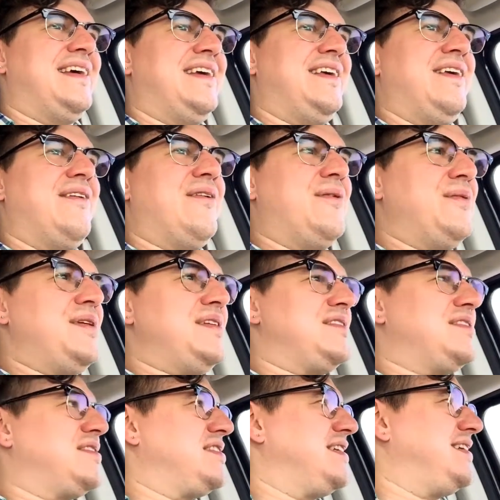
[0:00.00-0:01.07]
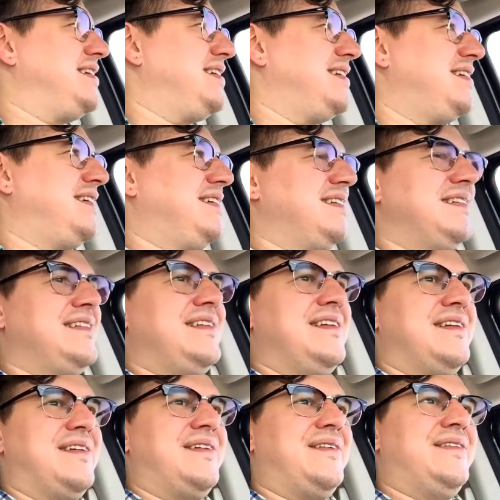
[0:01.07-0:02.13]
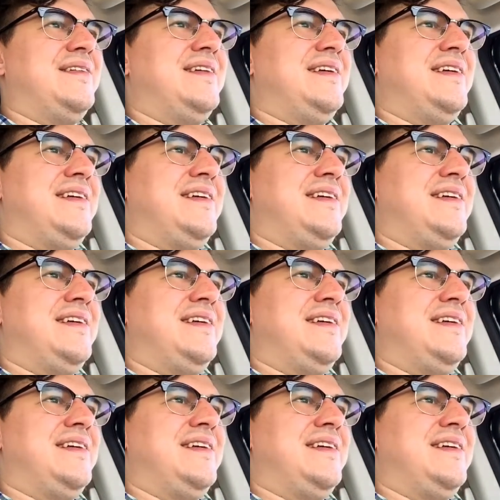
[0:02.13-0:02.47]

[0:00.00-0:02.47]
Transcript: He always, uh, you know,